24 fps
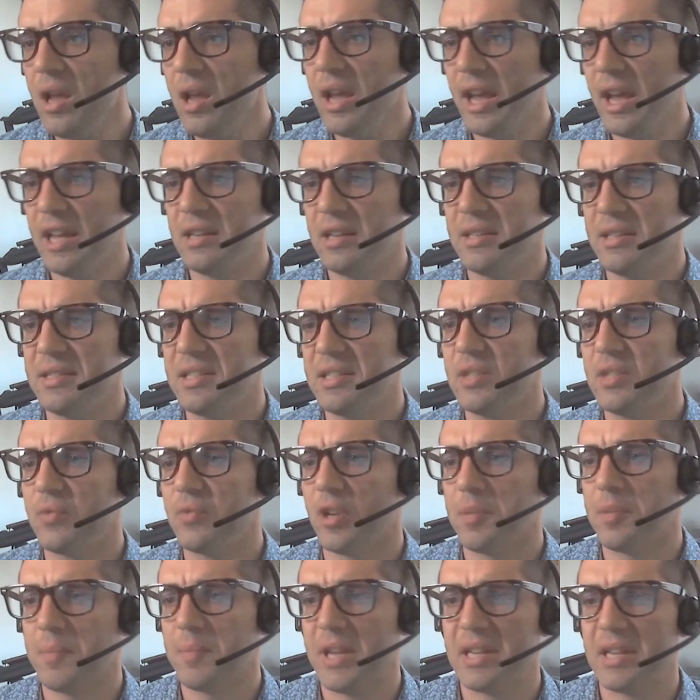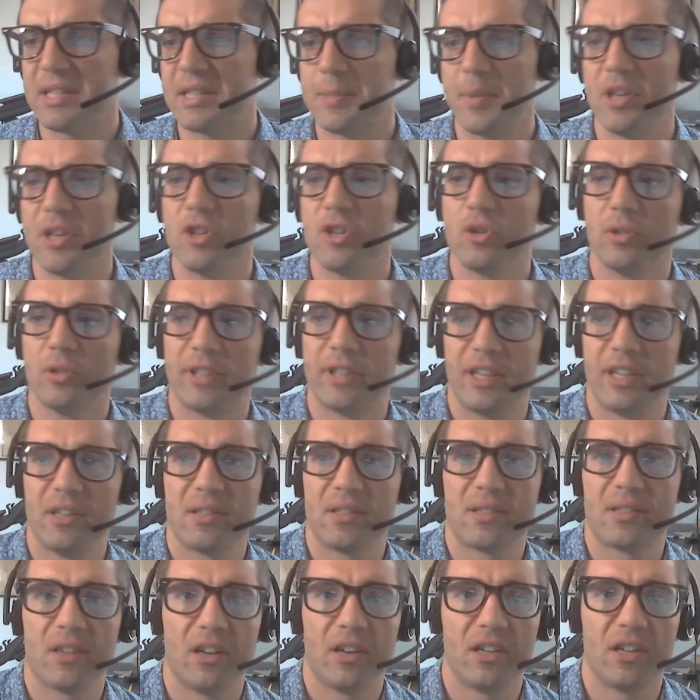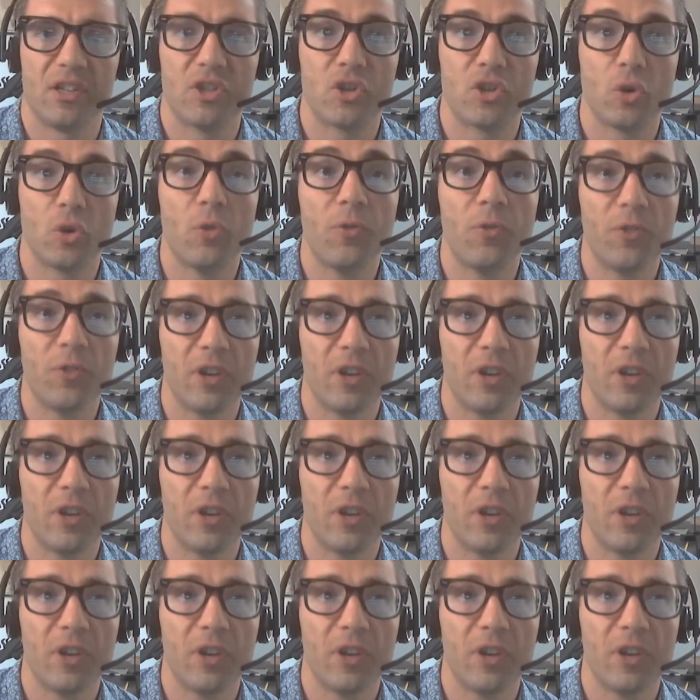And this is what makes spatial data science so